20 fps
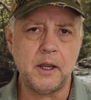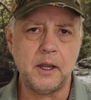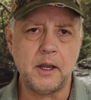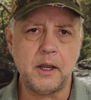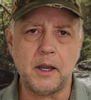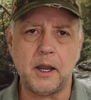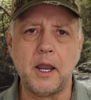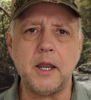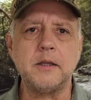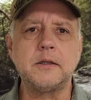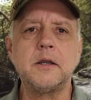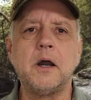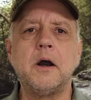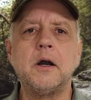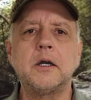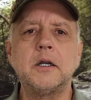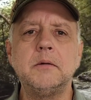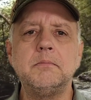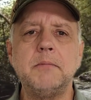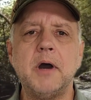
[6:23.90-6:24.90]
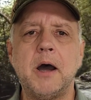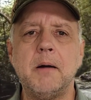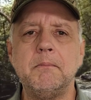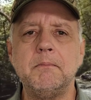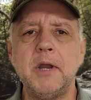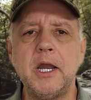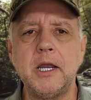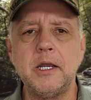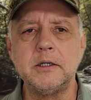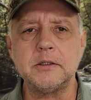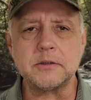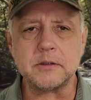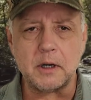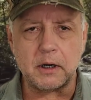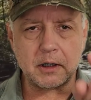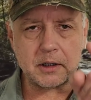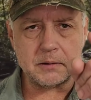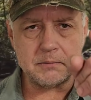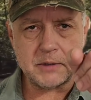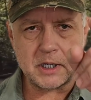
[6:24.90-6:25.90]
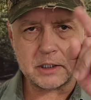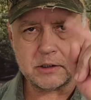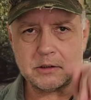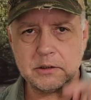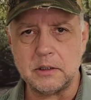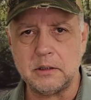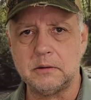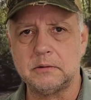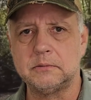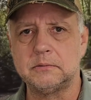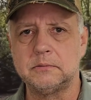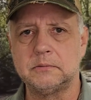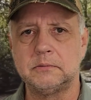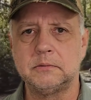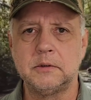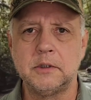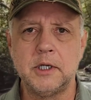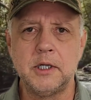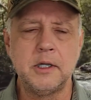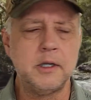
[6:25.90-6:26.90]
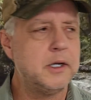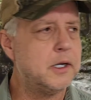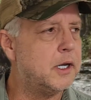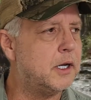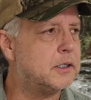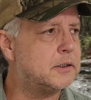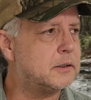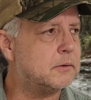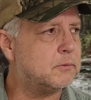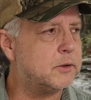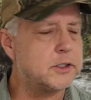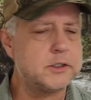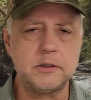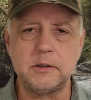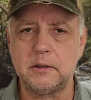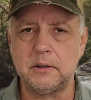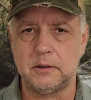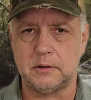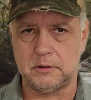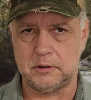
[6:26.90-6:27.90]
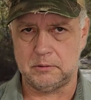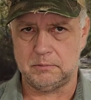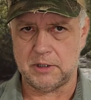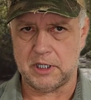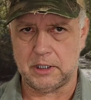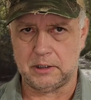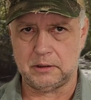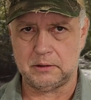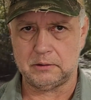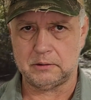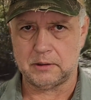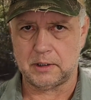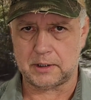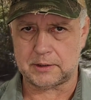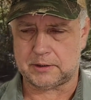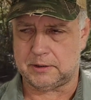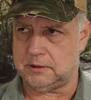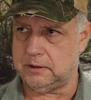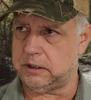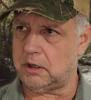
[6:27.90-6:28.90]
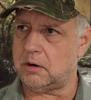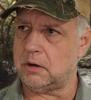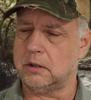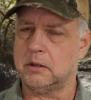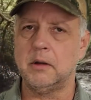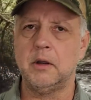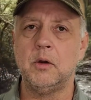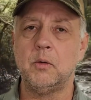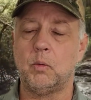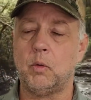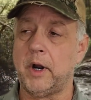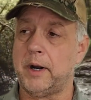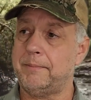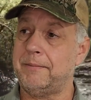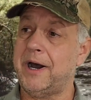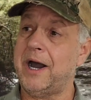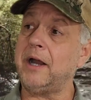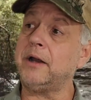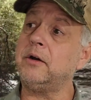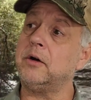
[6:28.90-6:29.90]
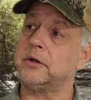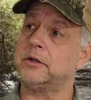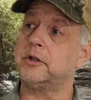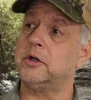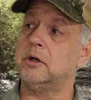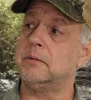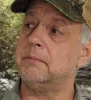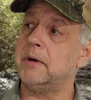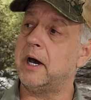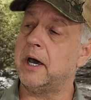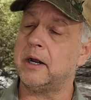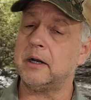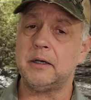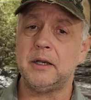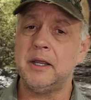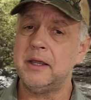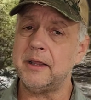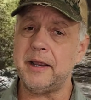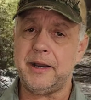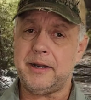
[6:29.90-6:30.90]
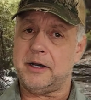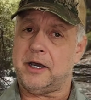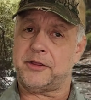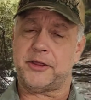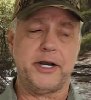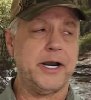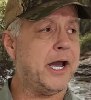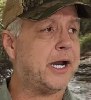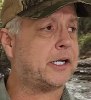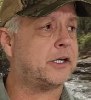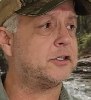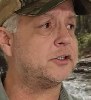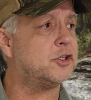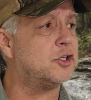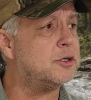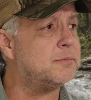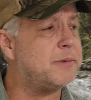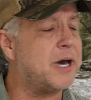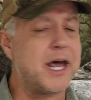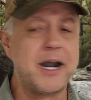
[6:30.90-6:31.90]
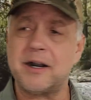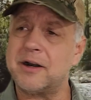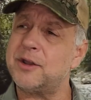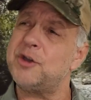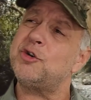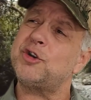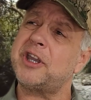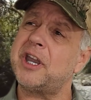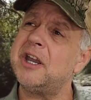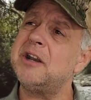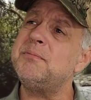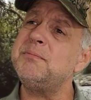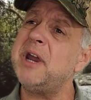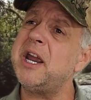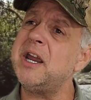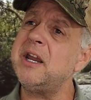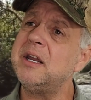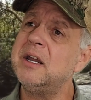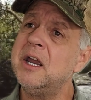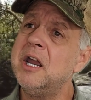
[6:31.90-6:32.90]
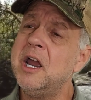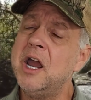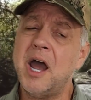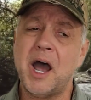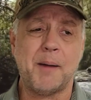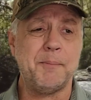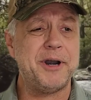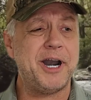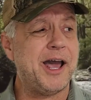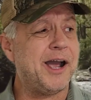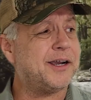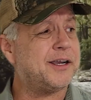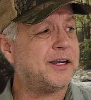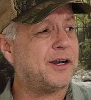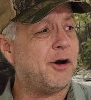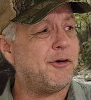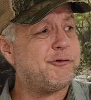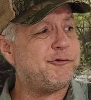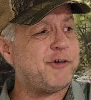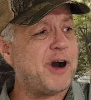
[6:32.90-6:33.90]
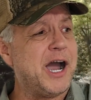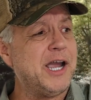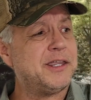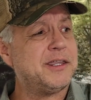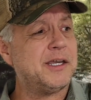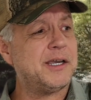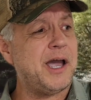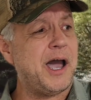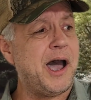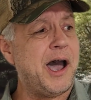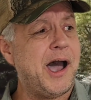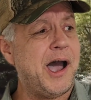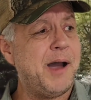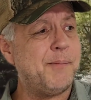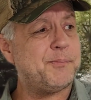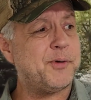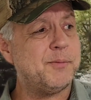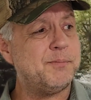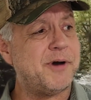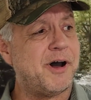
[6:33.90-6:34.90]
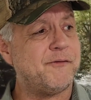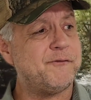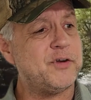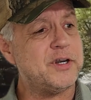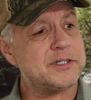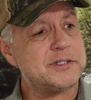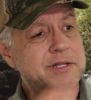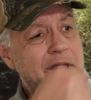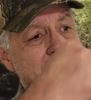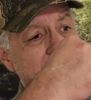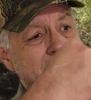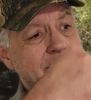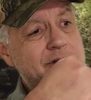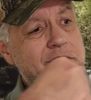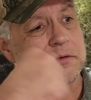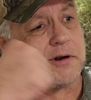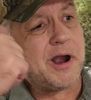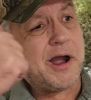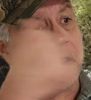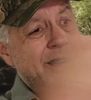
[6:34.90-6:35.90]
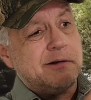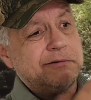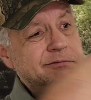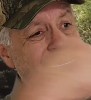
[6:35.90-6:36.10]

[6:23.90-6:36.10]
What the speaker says: he ain't talking about me, he's talking about you. He said, what you gonna do about it? I said, Lord, what am I gonna do about it? Ain't nothing I can do about it. Are you kidding me? I mean, I could go fight the guy, put my fist down his throat,